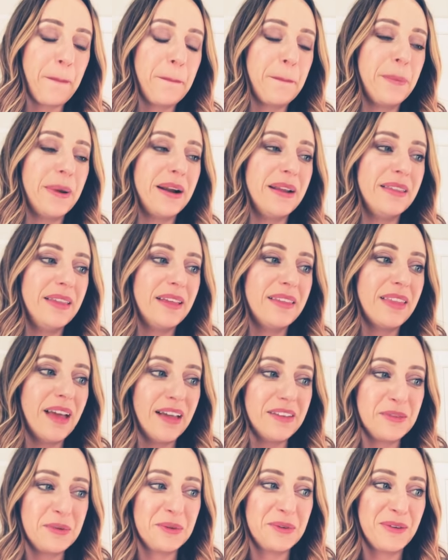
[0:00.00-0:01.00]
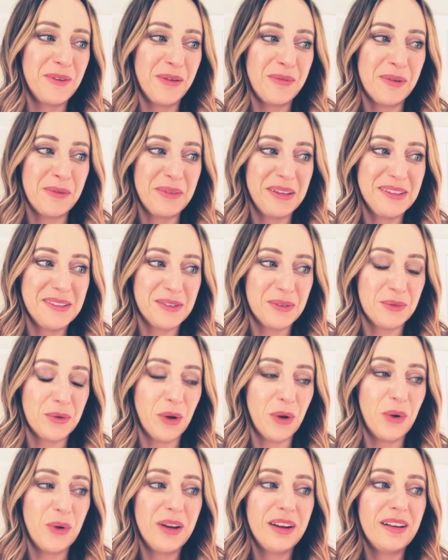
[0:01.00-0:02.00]
but I think that's where the rubber meets the
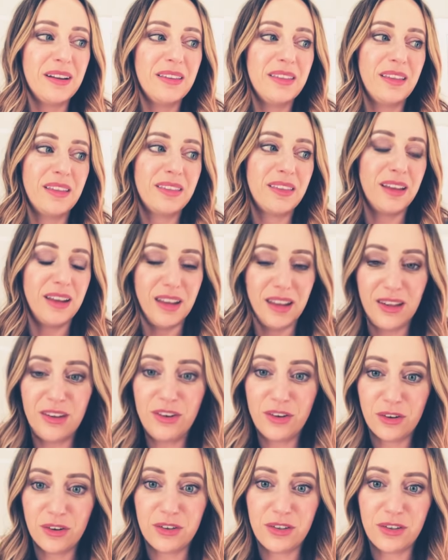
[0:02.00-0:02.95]
road. And I think that in your